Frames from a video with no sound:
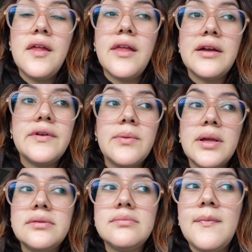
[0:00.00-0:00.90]
Hello
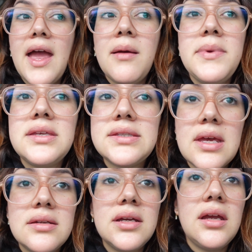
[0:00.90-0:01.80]
everyone, happy
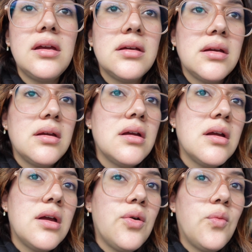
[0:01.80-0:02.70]
Sunday.
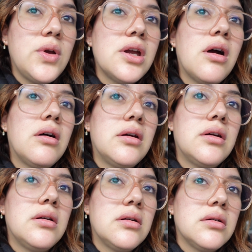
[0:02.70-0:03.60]
We
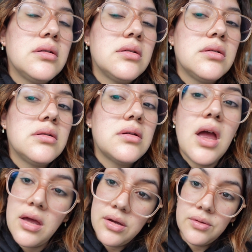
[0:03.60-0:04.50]
are
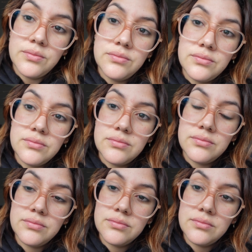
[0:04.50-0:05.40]
at home,
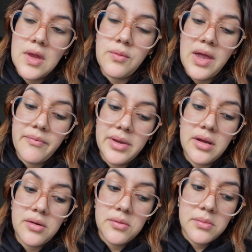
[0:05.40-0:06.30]
and we have been
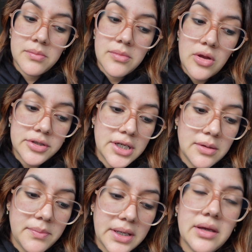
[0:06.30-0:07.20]
at home all day
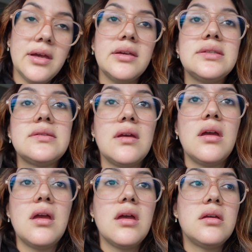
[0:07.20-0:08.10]
because
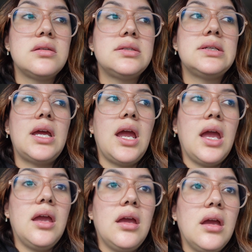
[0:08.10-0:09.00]

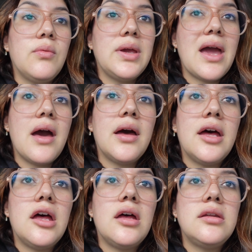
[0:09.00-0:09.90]
today we
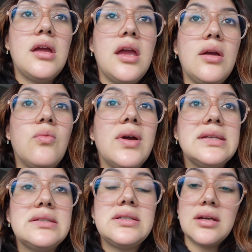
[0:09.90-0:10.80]
had a
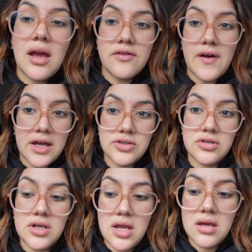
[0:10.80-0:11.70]
wind
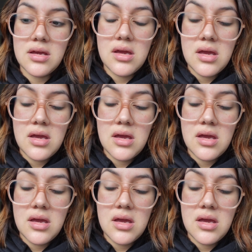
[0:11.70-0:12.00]
advisory,